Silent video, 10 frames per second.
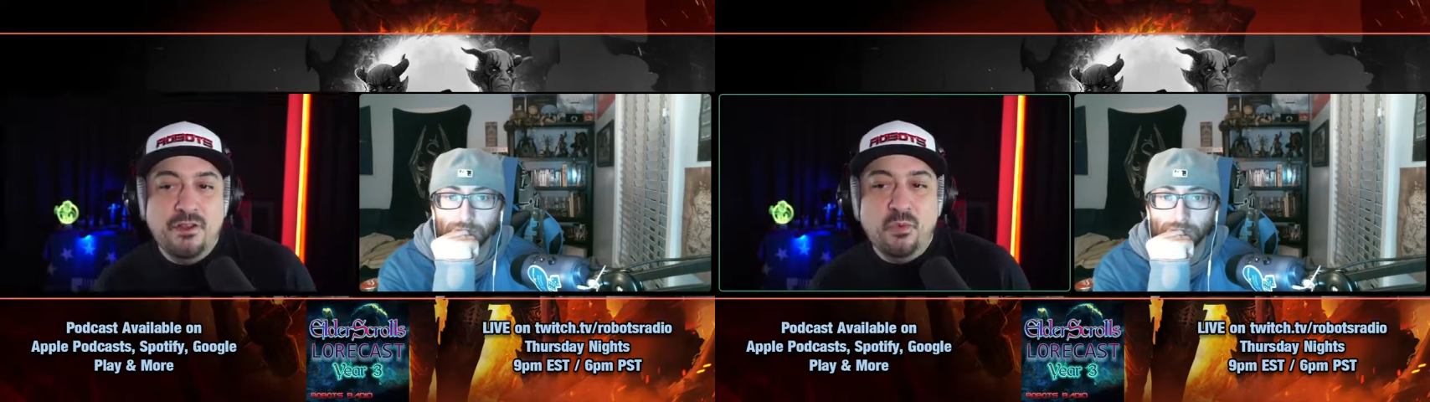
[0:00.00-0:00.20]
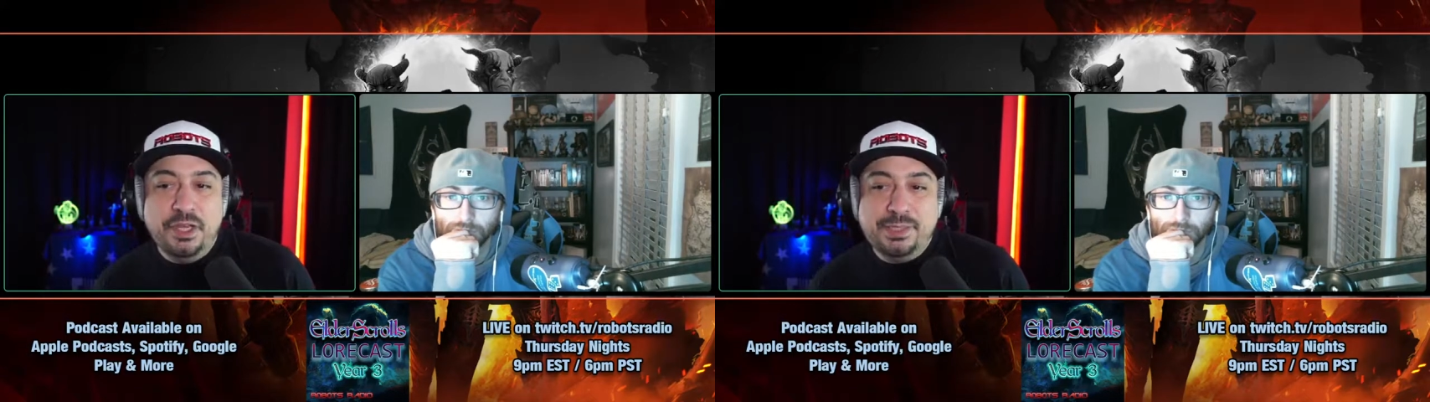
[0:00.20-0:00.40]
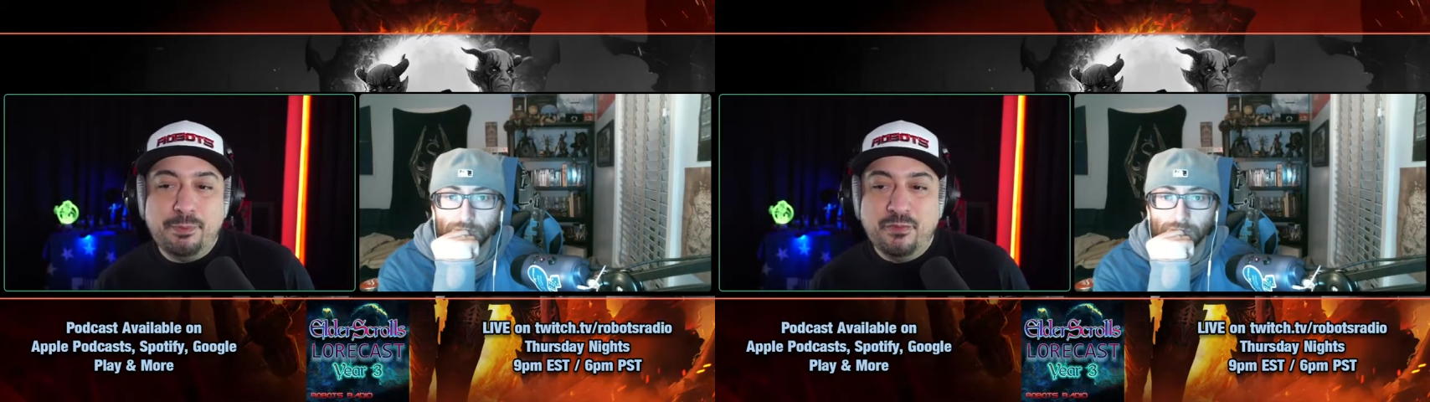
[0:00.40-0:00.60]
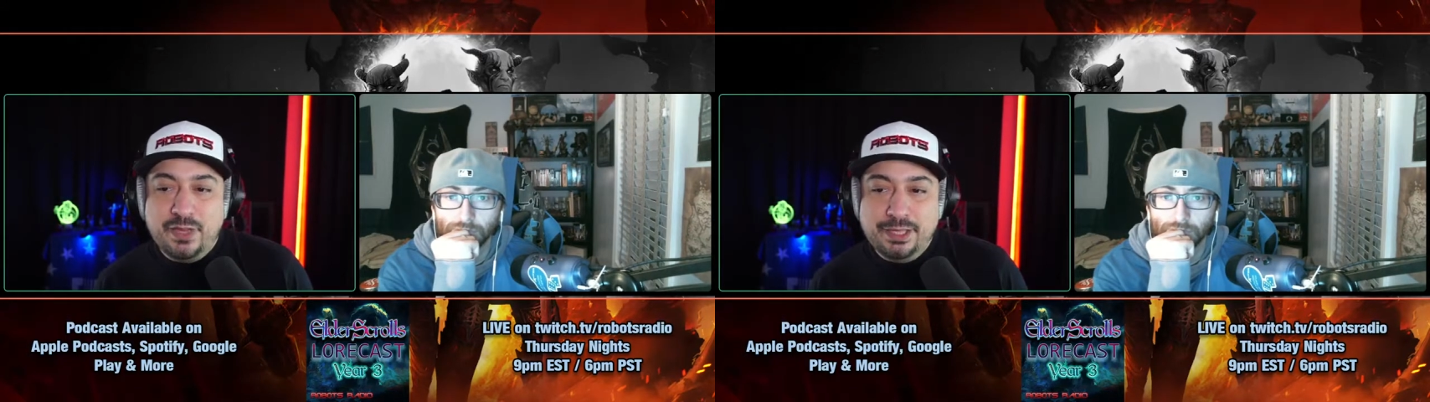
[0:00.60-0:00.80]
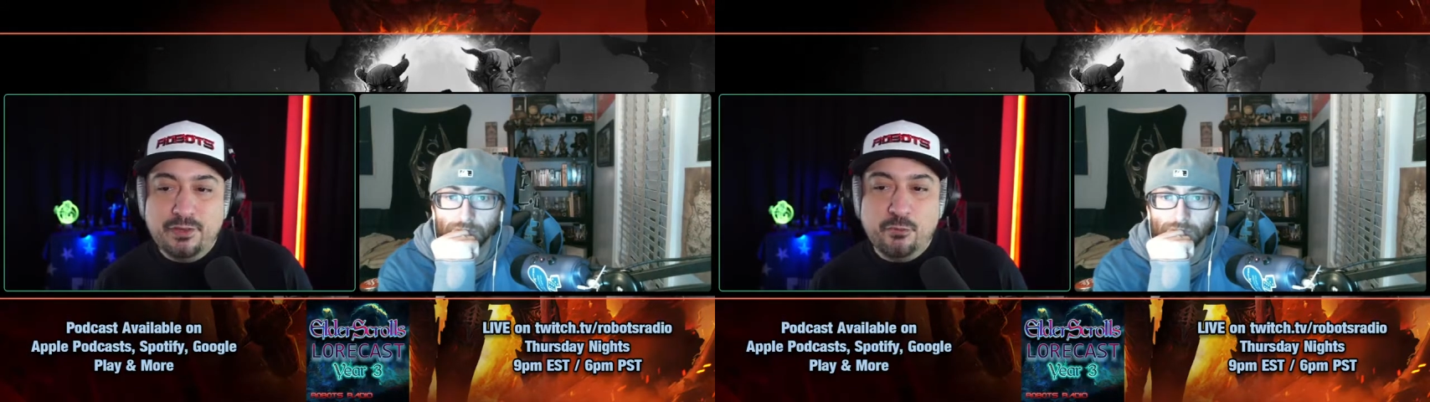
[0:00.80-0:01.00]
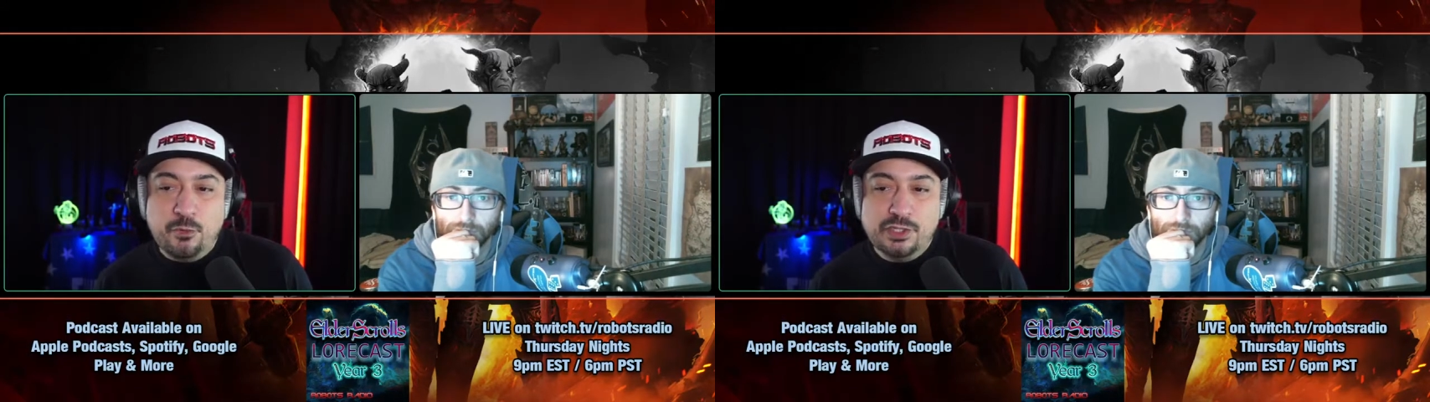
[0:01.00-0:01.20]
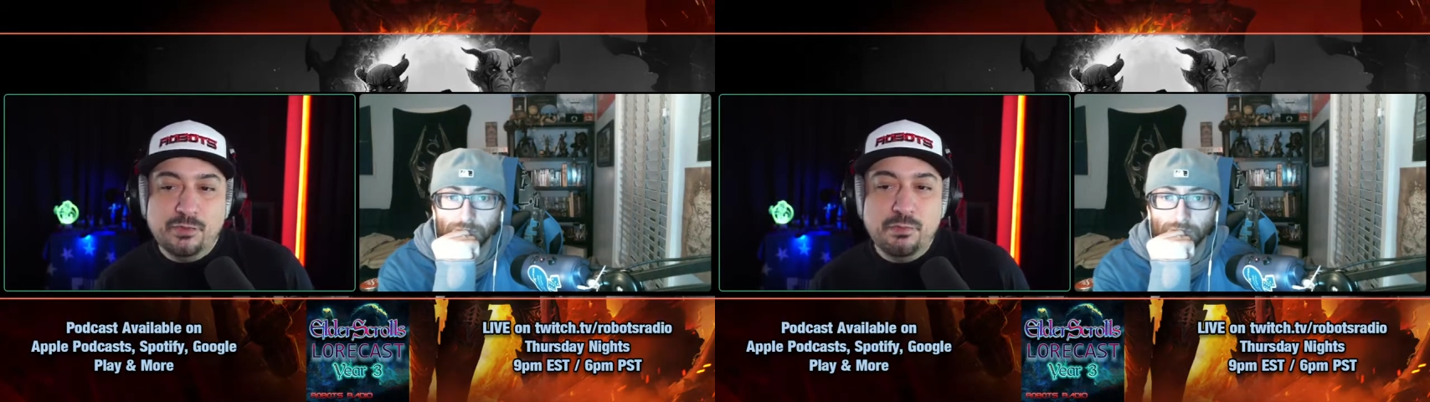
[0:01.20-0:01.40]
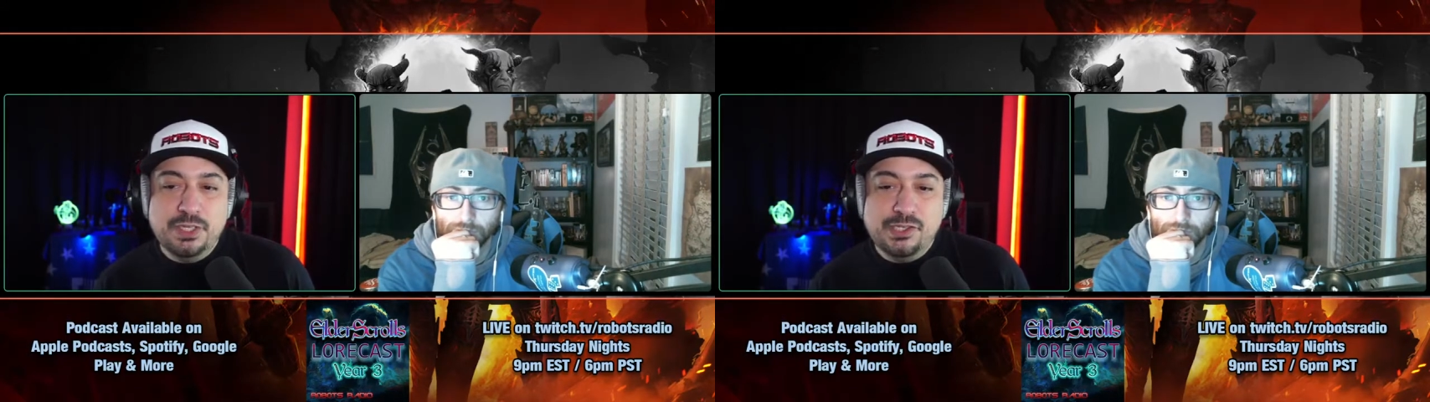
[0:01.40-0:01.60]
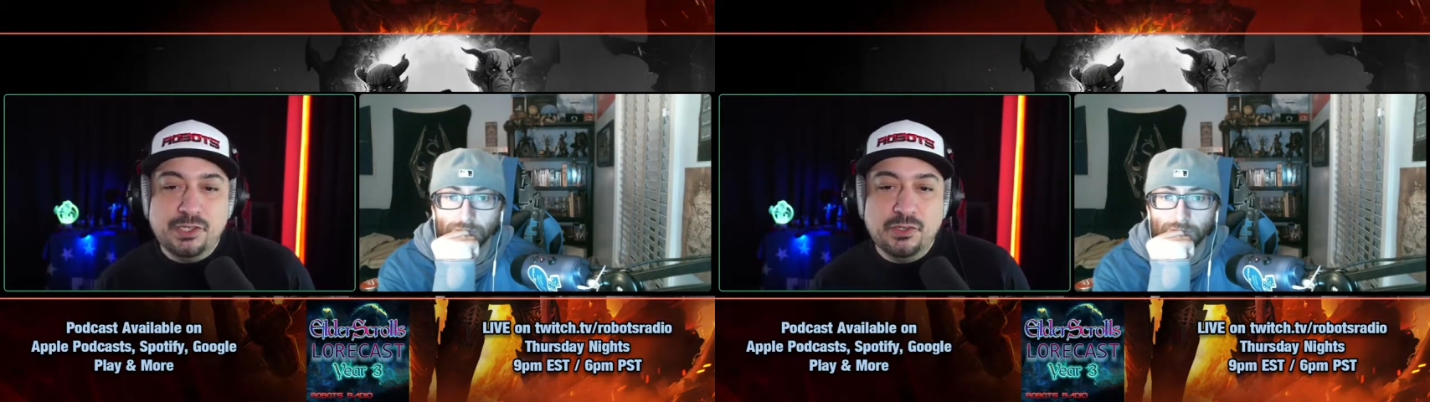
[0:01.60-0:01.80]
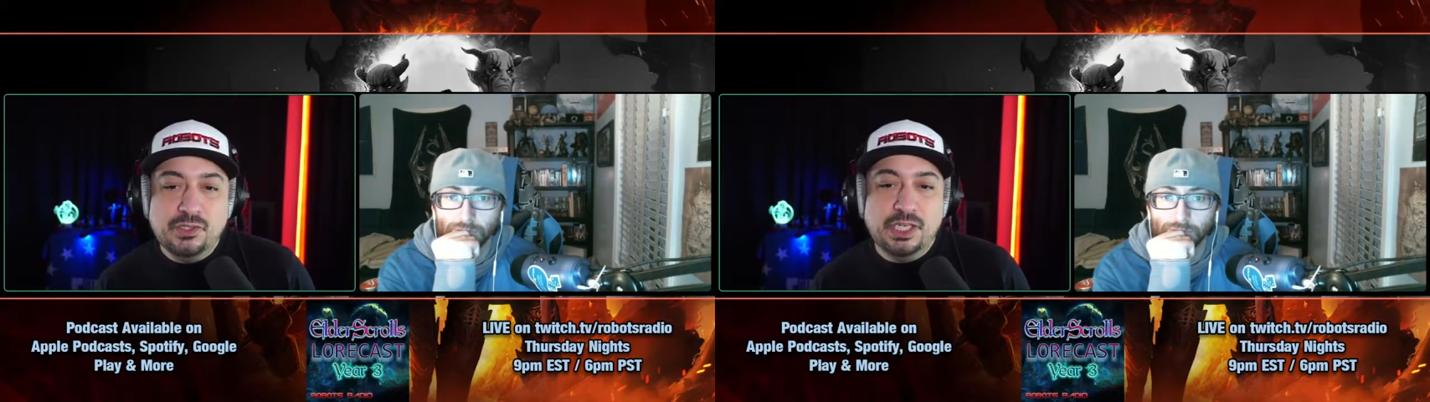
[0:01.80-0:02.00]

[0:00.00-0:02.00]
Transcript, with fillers: which prevent the forceful misuse